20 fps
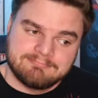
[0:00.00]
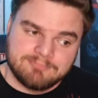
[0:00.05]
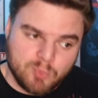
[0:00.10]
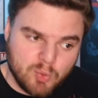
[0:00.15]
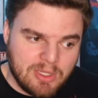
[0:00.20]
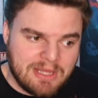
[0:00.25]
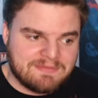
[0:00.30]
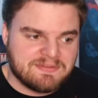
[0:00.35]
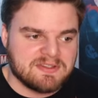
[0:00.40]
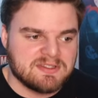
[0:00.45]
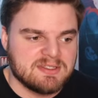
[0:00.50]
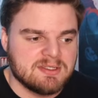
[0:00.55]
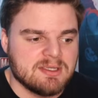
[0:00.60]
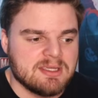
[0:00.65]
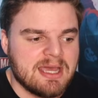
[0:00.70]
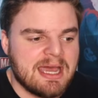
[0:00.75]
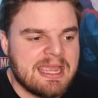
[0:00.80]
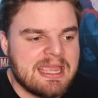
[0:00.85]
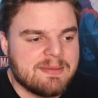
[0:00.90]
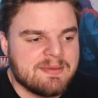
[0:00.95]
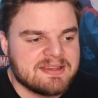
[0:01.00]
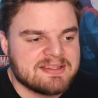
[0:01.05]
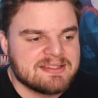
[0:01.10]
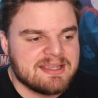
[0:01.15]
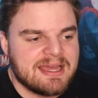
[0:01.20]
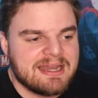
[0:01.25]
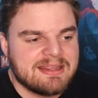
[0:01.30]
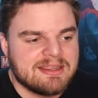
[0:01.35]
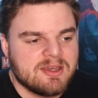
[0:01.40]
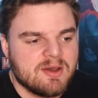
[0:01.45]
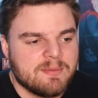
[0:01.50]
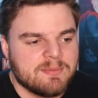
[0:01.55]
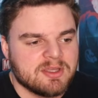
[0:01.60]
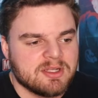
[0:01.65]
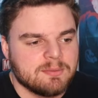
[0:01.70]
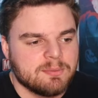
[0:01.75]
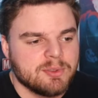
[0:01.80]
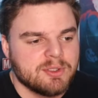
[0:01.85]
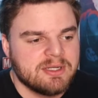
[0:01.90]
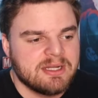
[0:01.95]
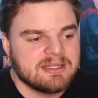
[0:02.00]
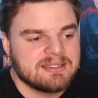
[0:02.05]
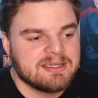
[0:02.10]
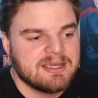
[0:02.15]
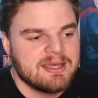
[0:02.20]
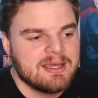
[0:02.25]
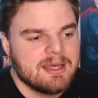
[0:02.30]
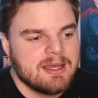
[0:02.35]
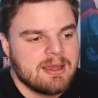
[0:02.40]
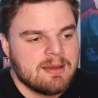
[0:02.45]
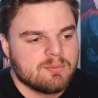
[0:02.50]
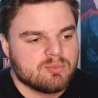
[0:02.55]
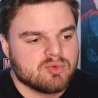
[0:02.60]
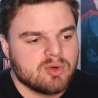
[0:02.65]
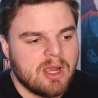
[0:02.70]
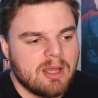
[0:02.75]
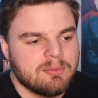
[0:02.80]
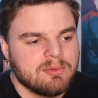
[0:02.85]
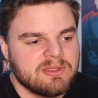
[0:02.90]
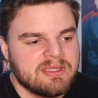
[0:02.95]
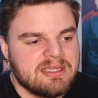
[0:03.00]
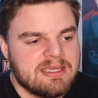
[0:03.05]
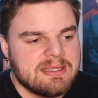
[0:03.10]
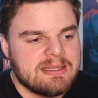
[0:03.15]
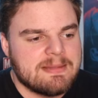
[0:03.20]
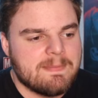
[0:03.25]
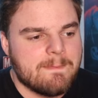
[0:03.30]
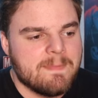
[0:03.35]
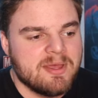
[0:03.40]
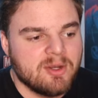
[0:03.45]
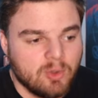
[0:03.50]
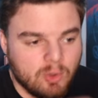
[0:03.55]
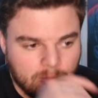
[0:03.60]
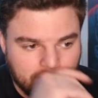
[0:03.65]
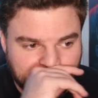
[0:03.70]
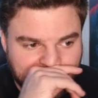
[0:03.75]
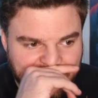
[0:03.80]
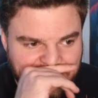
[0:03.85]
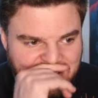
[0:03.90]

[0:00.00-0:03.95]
We'll have to see. I am excited though. I'm gonna put it probably in the middle.